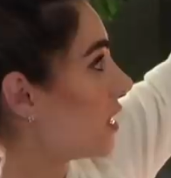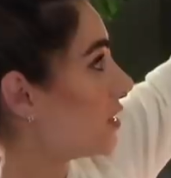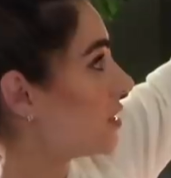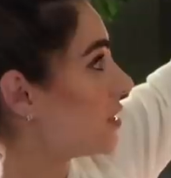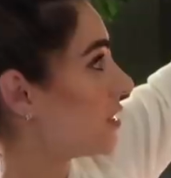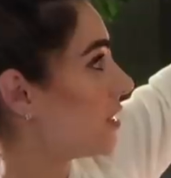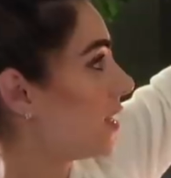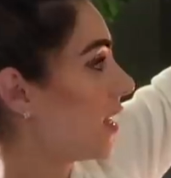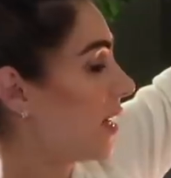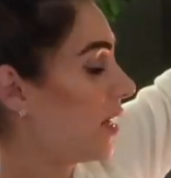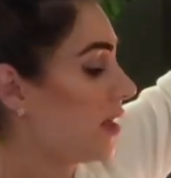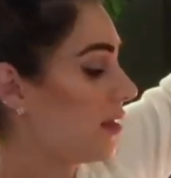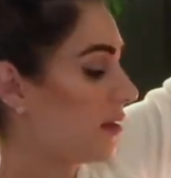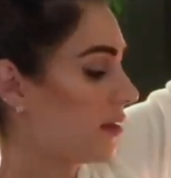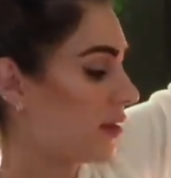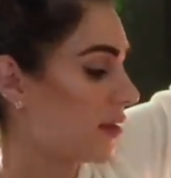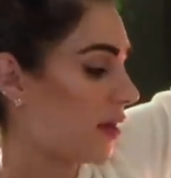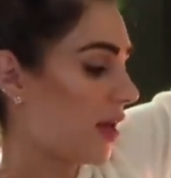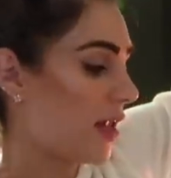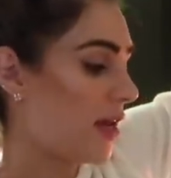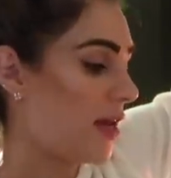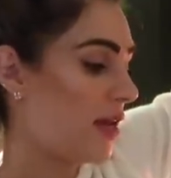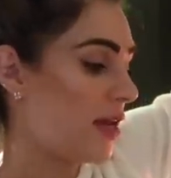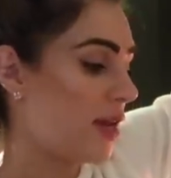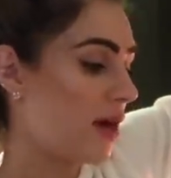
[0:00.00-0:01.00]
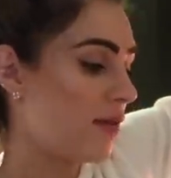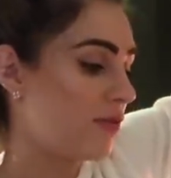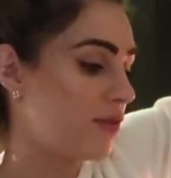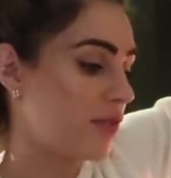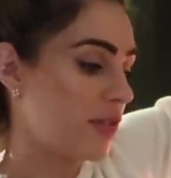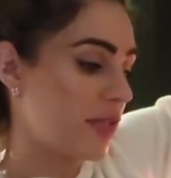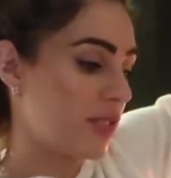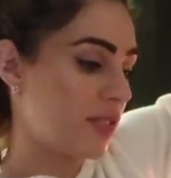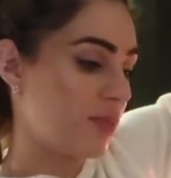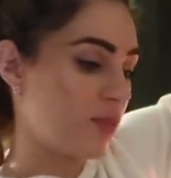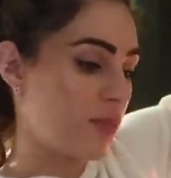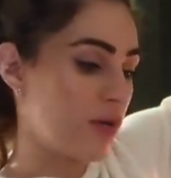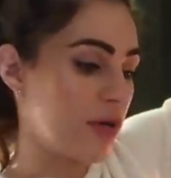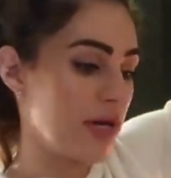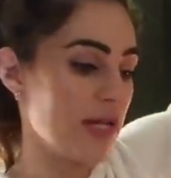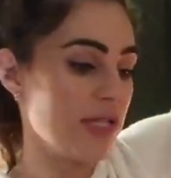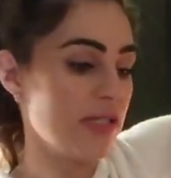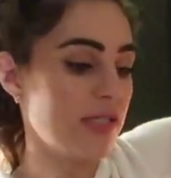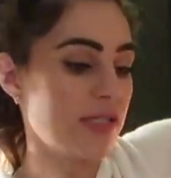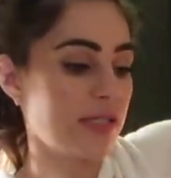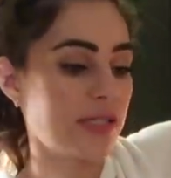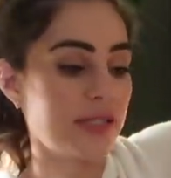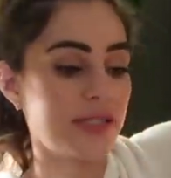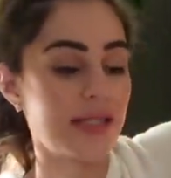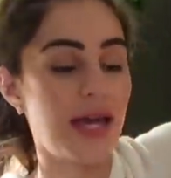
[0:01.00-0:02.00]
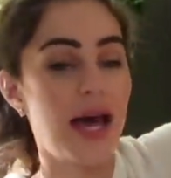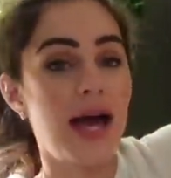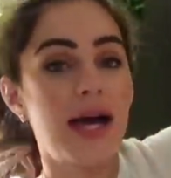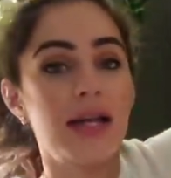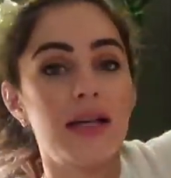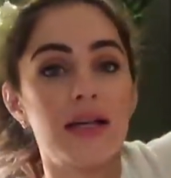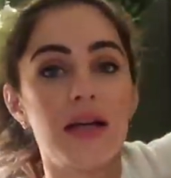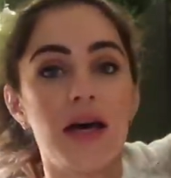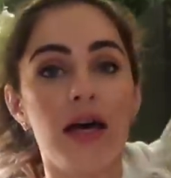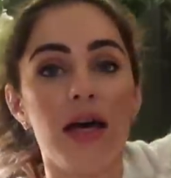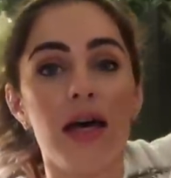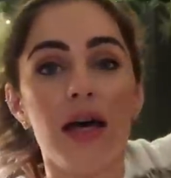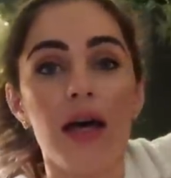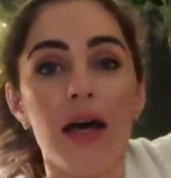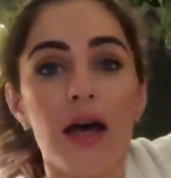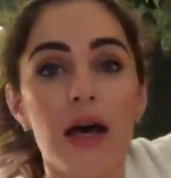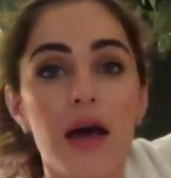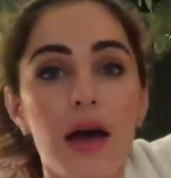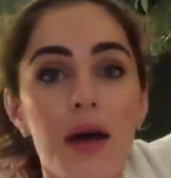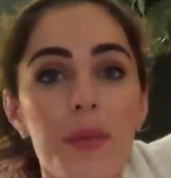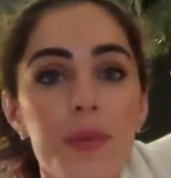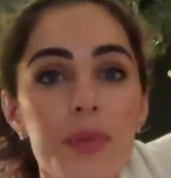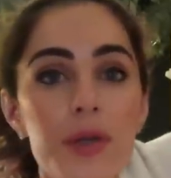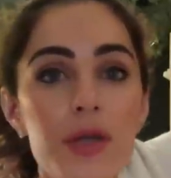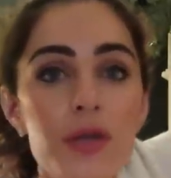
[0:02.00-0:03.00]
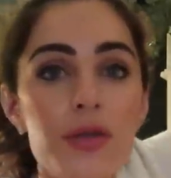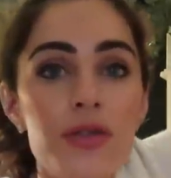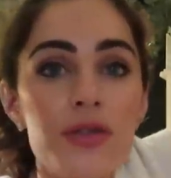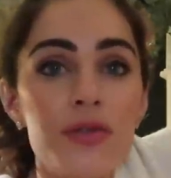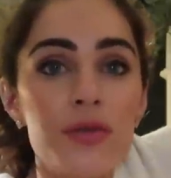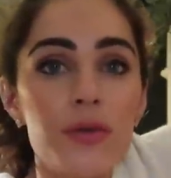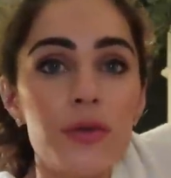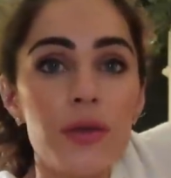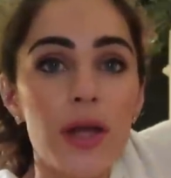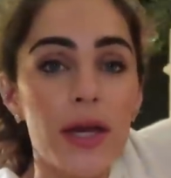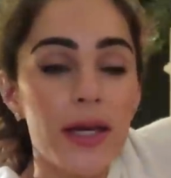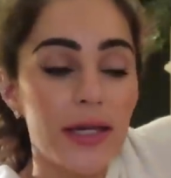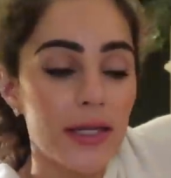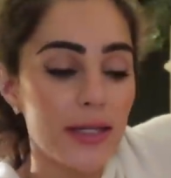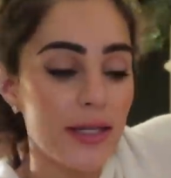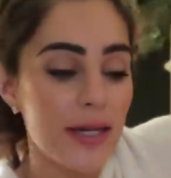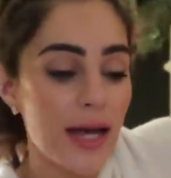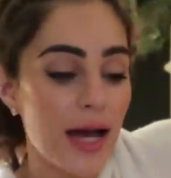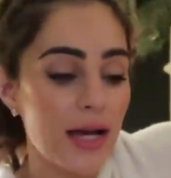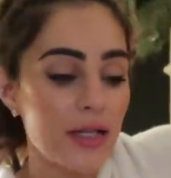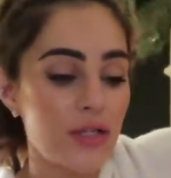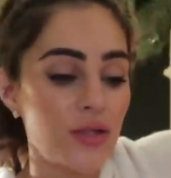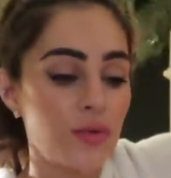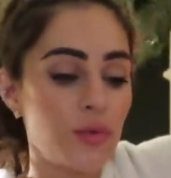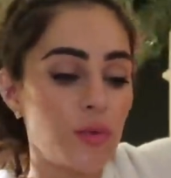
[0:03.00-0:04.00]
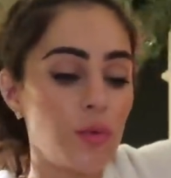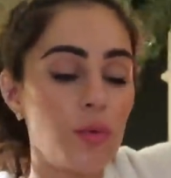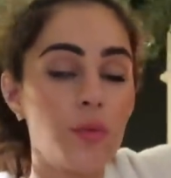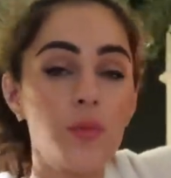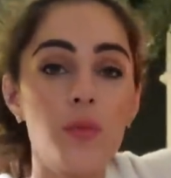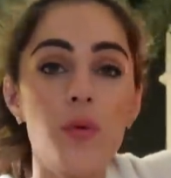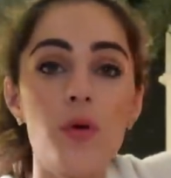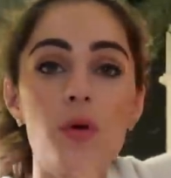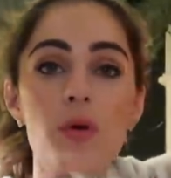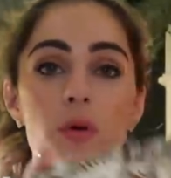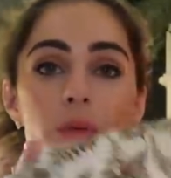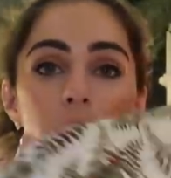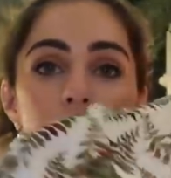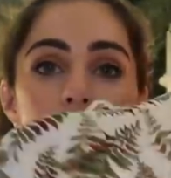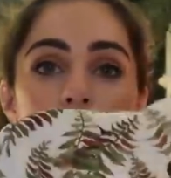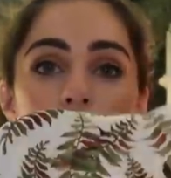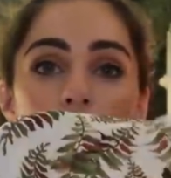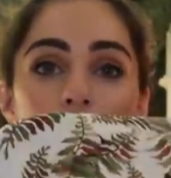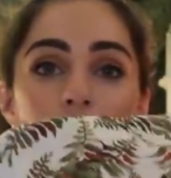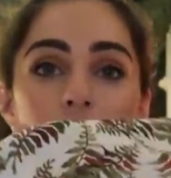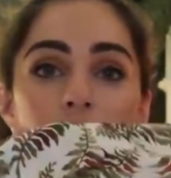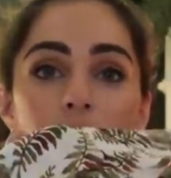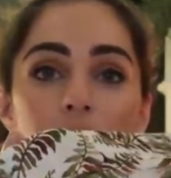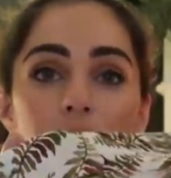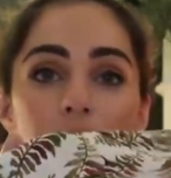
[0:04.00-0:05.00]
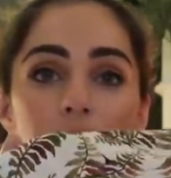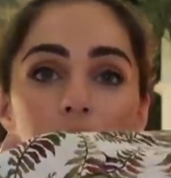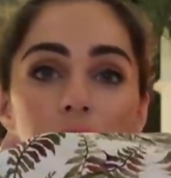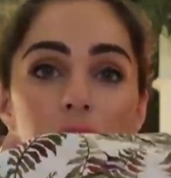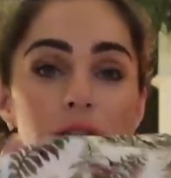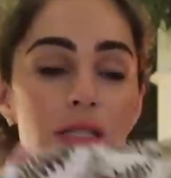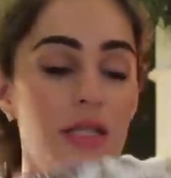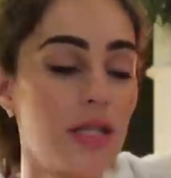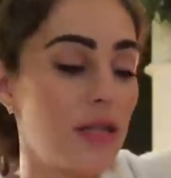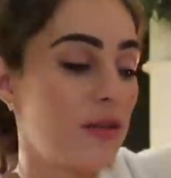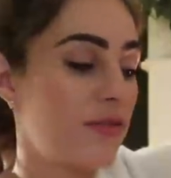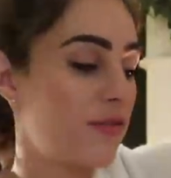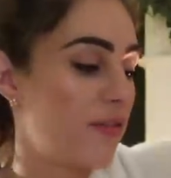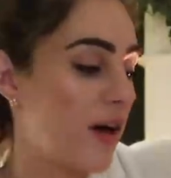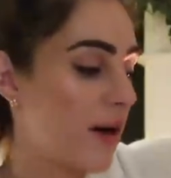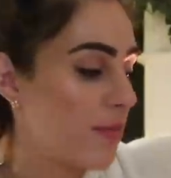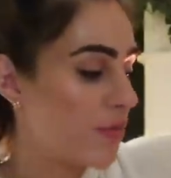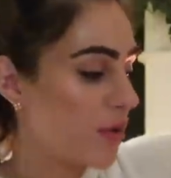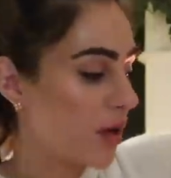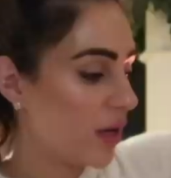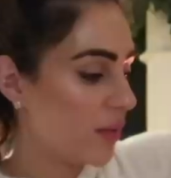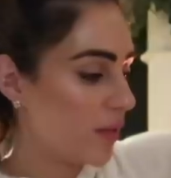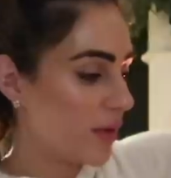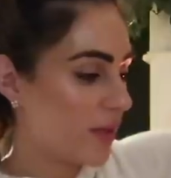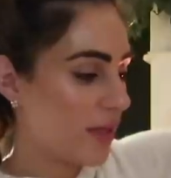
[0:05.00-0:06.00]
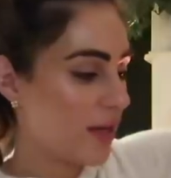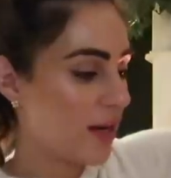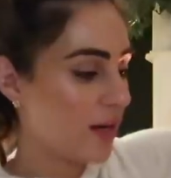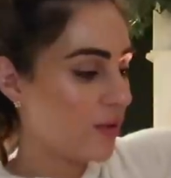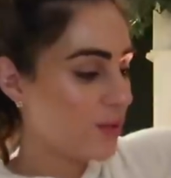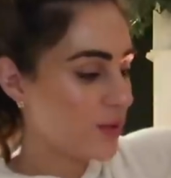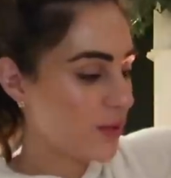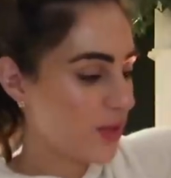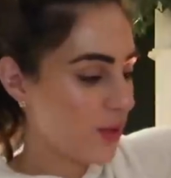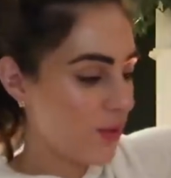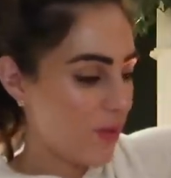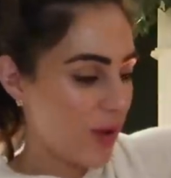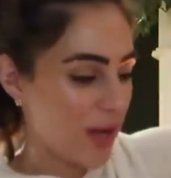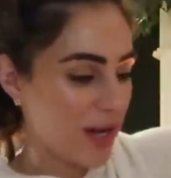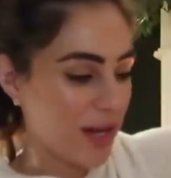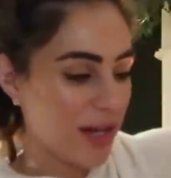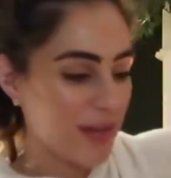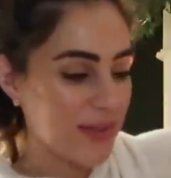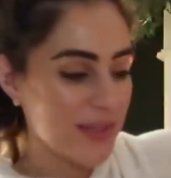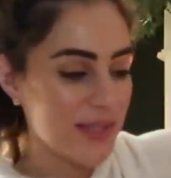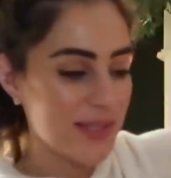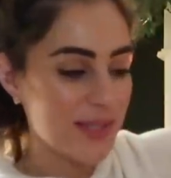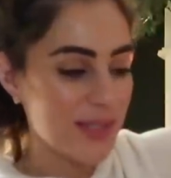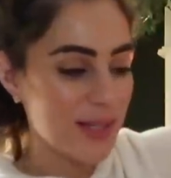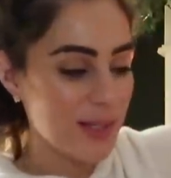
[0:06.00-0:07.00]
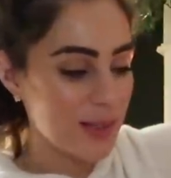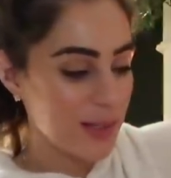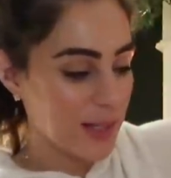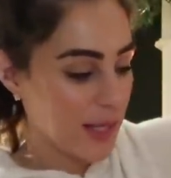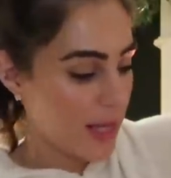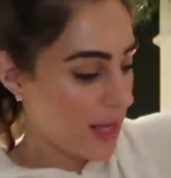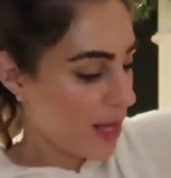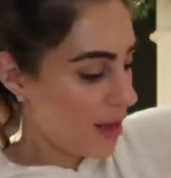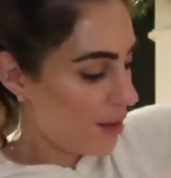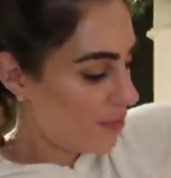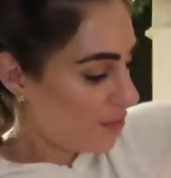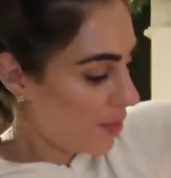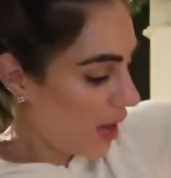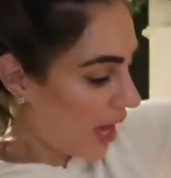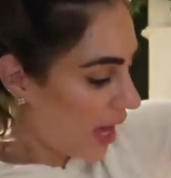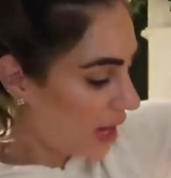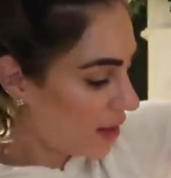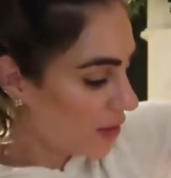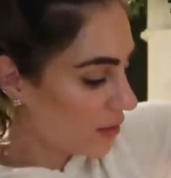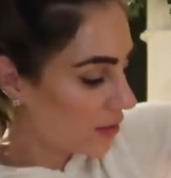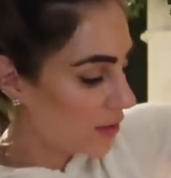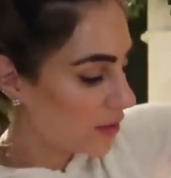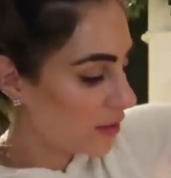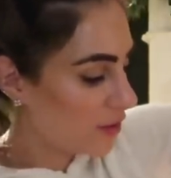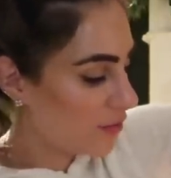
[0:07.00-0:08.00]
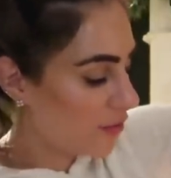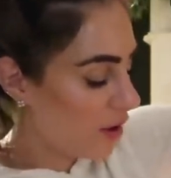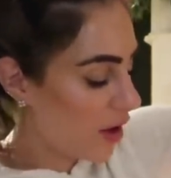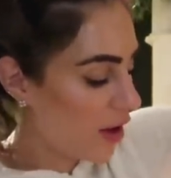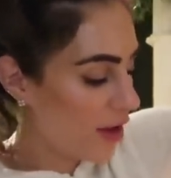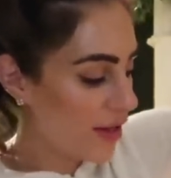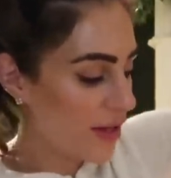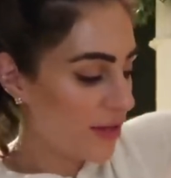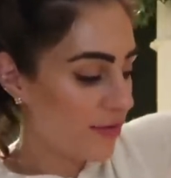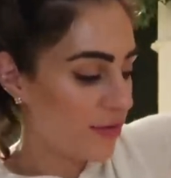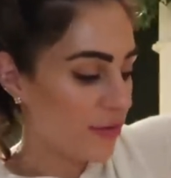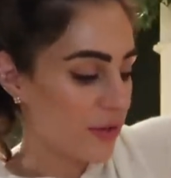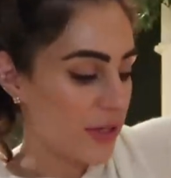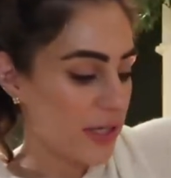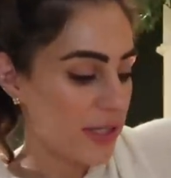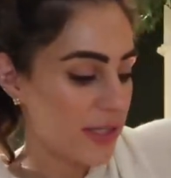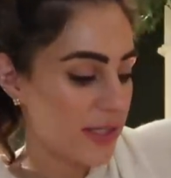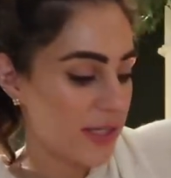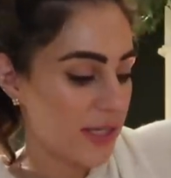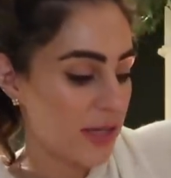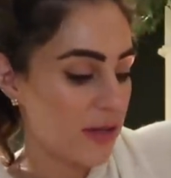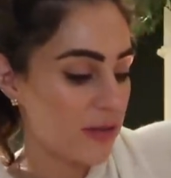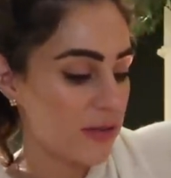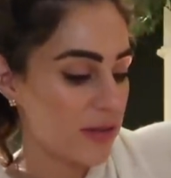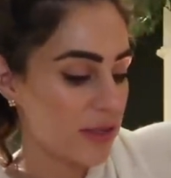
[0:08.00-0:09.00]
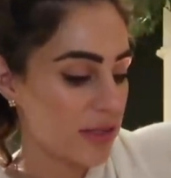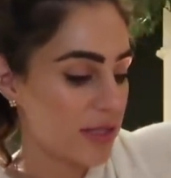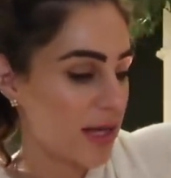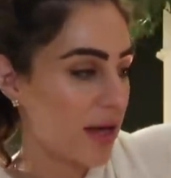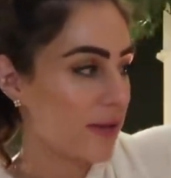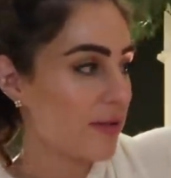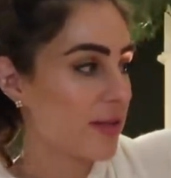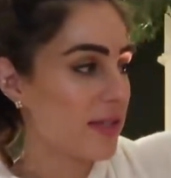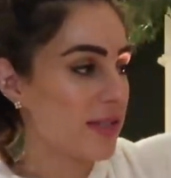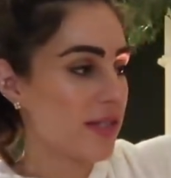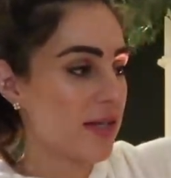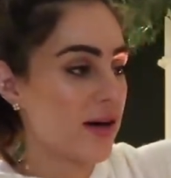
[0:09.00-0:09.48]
underneath. I loved this print because it had a beautiful, like, natural warmth to the fabric, but then I also quite like this little panel of ivory silk down the